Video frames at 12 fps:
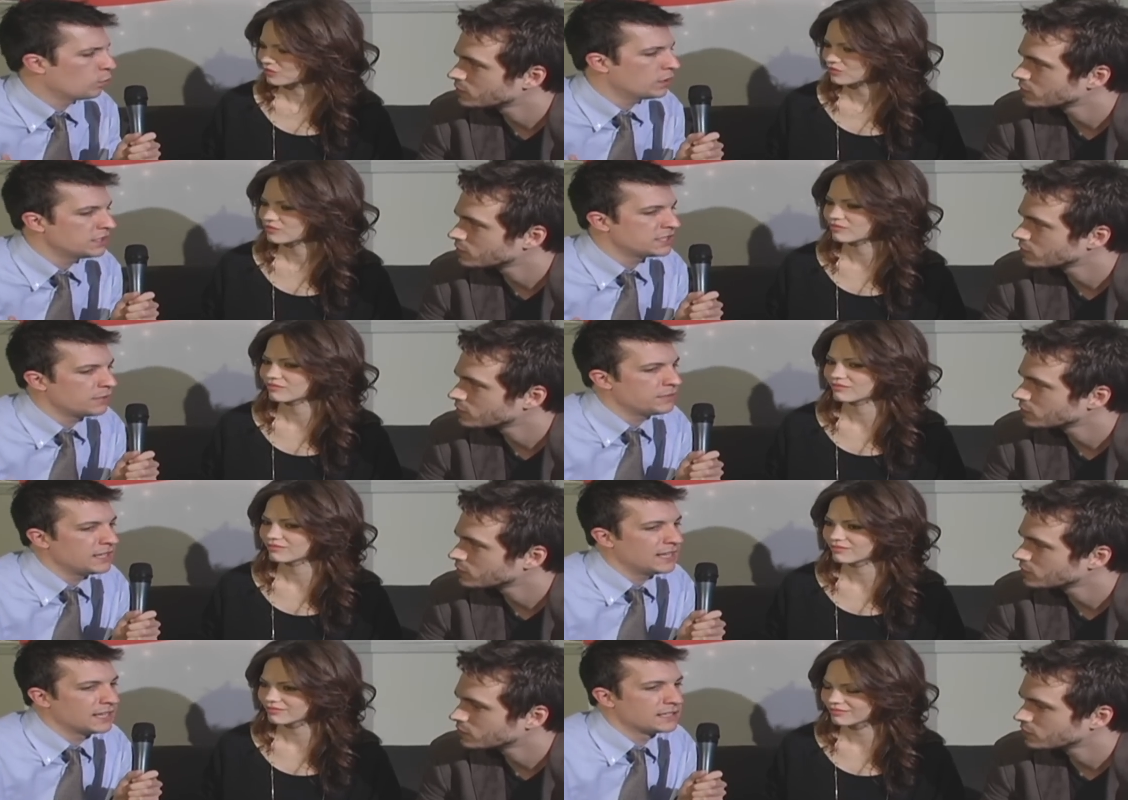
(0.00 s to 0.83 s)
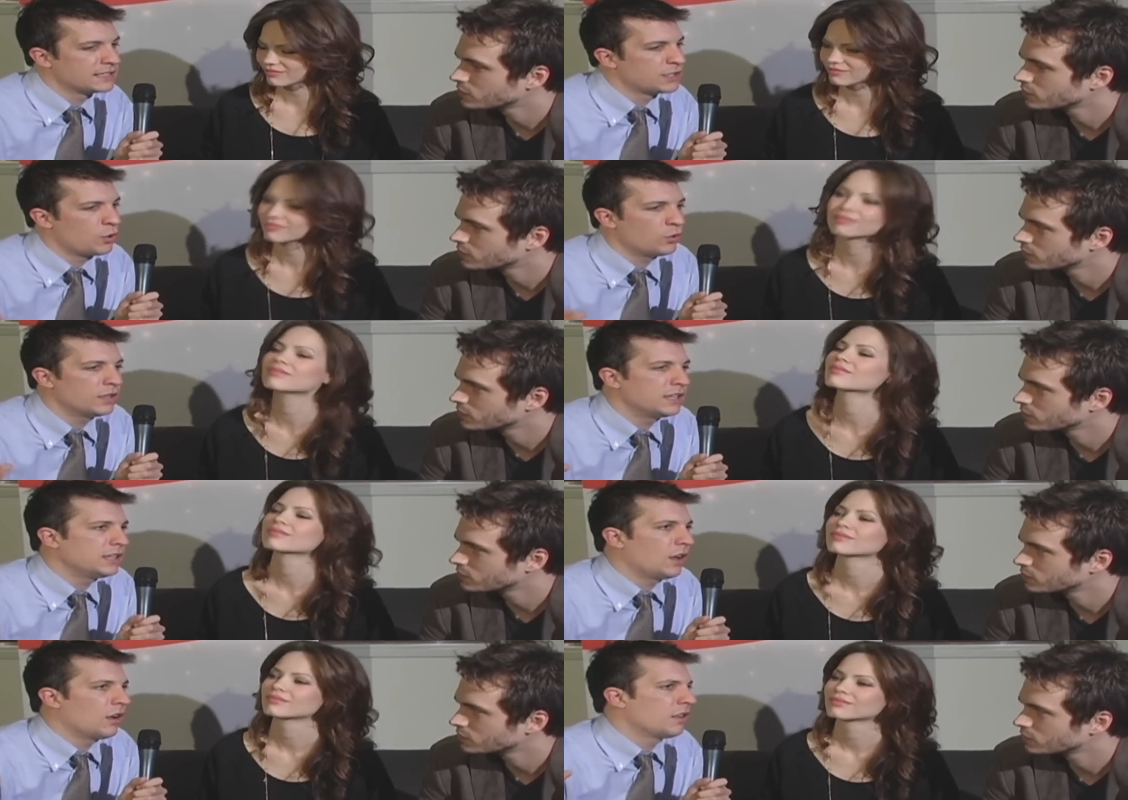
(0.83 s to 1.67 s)
Speaker 1: What is something that's
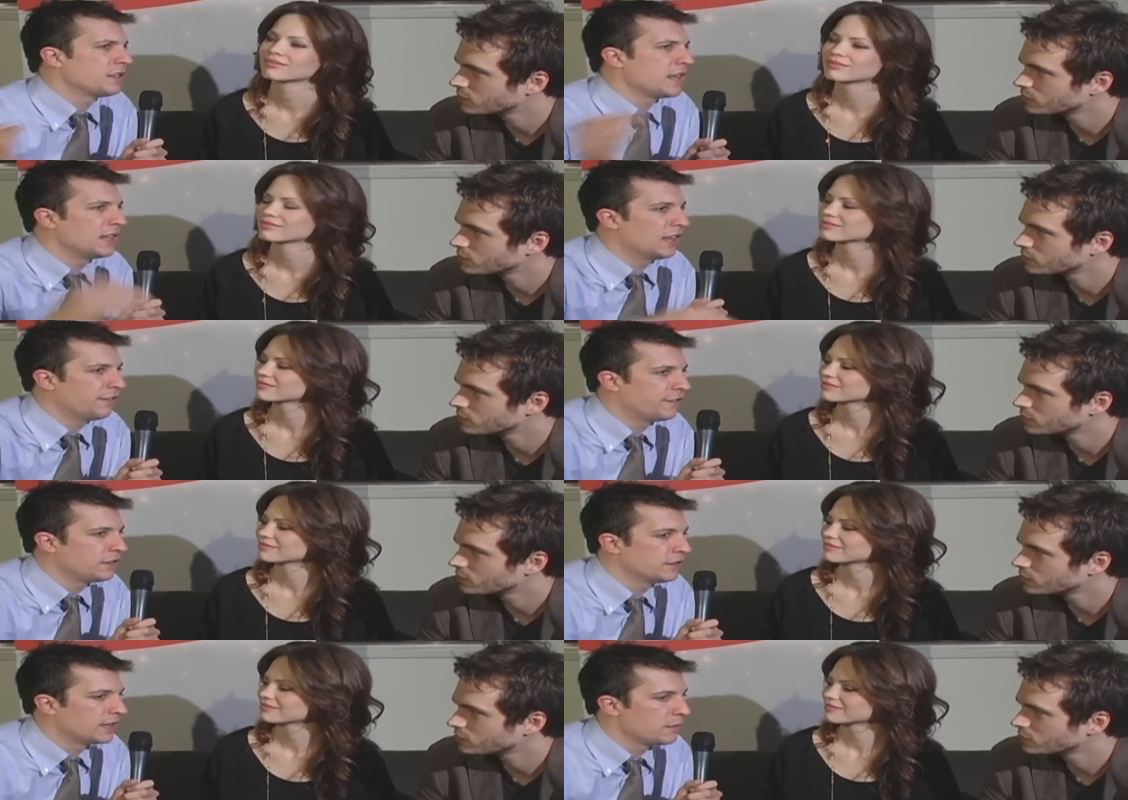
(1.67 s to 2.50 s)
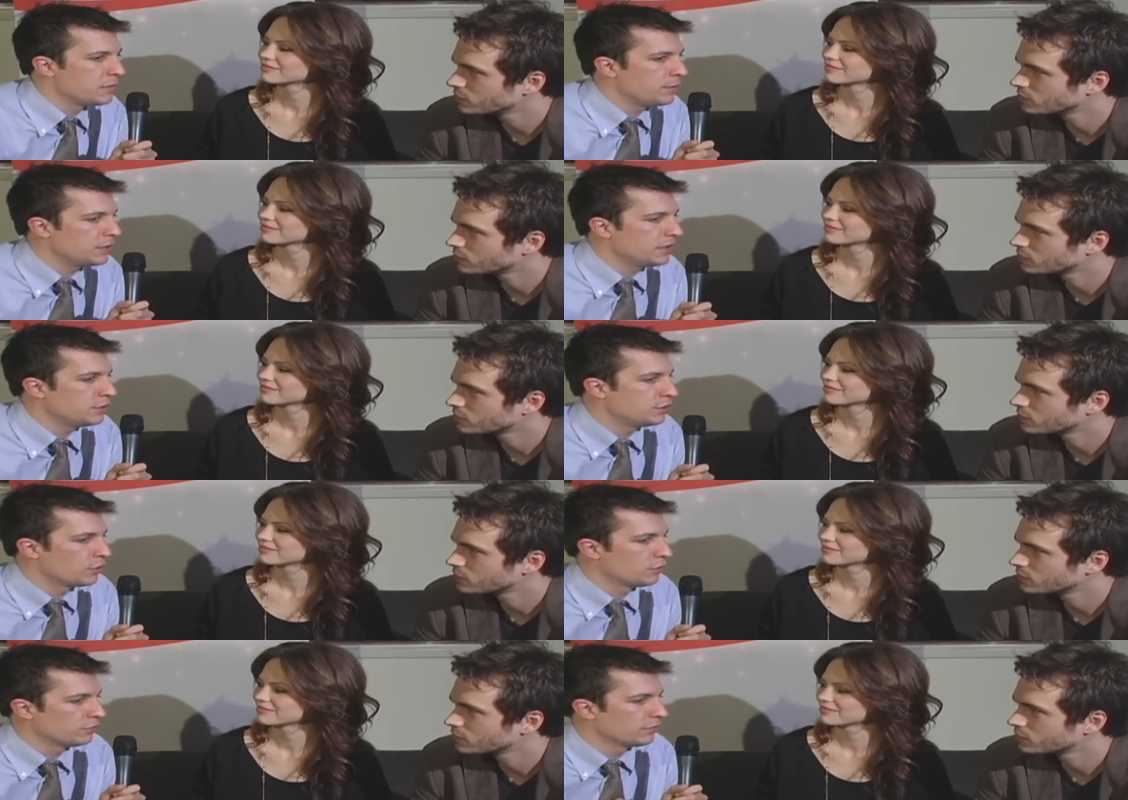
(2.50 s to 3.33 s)
totally in left field that maybe you
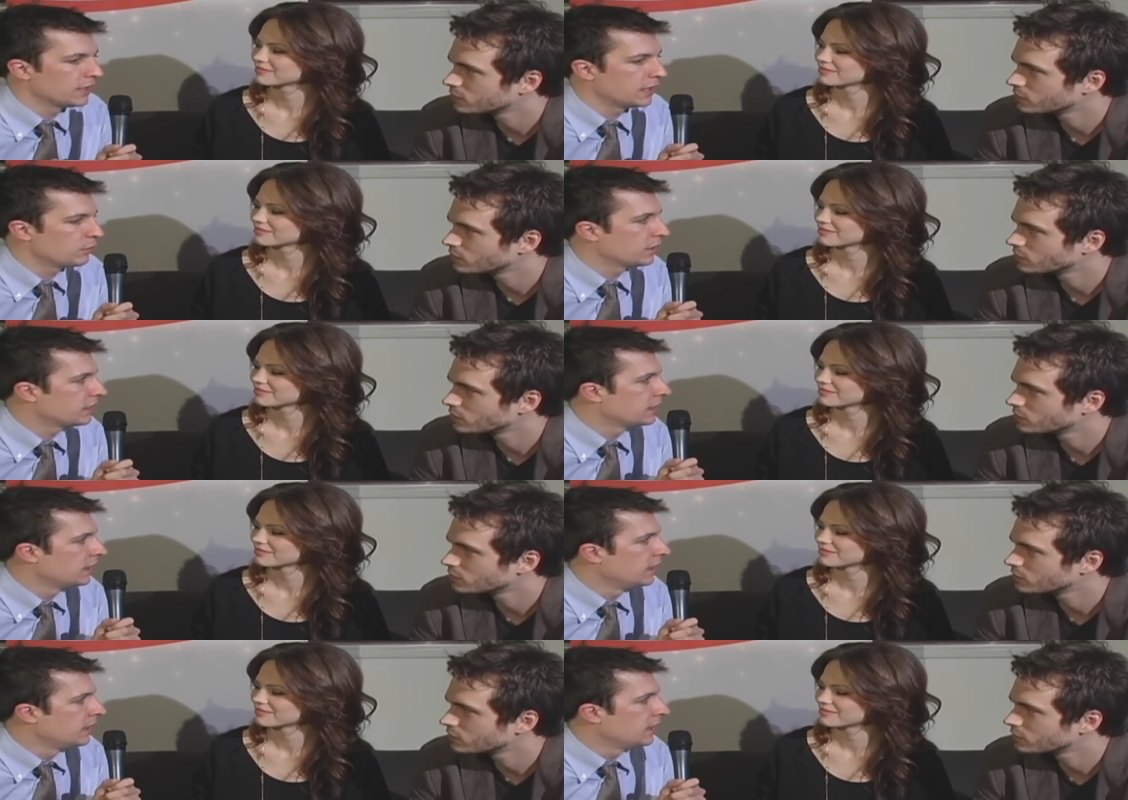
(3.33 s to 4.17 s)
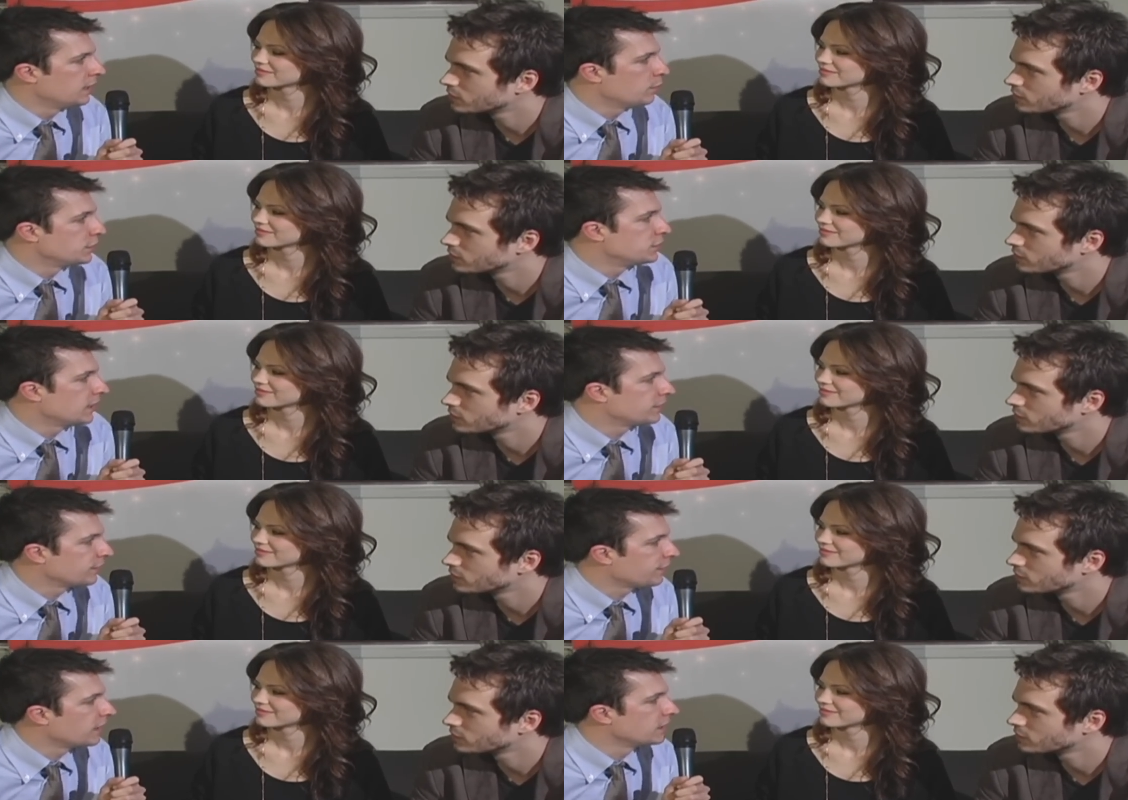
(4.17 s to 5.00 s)
don't relate with, but you have
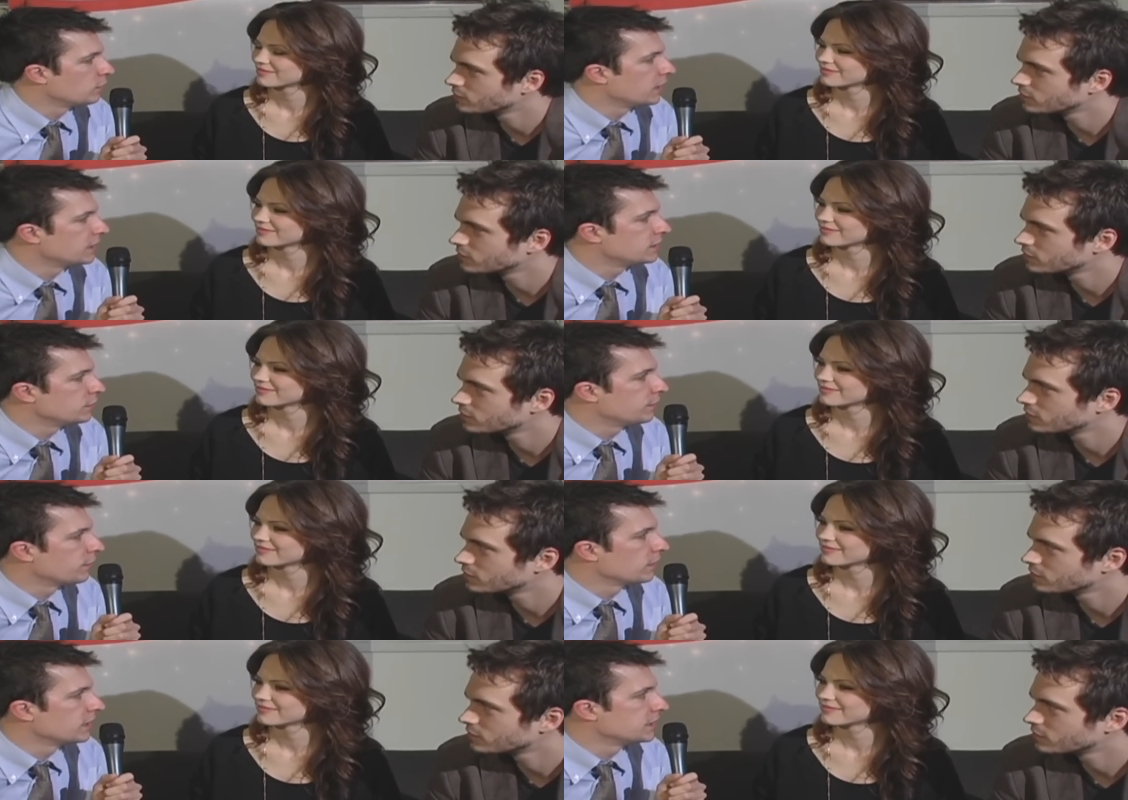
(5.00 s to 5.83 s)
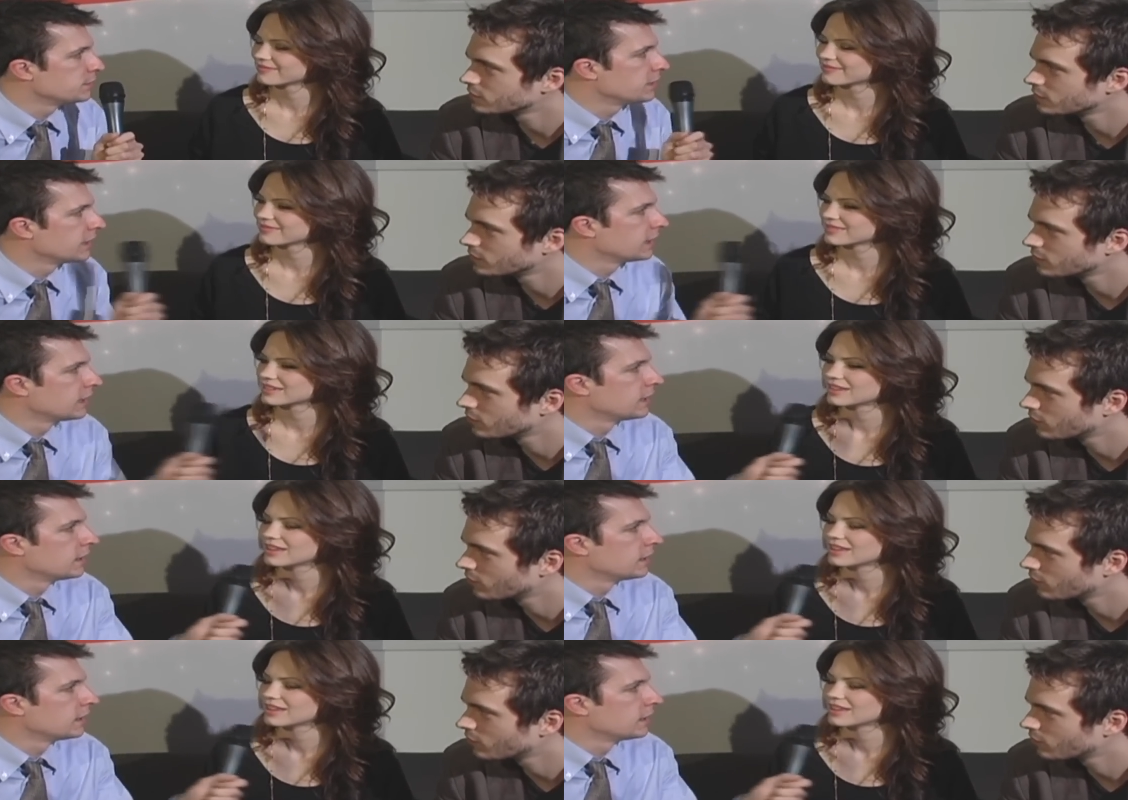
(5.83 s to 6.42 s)
to find a way to for Elizabeth?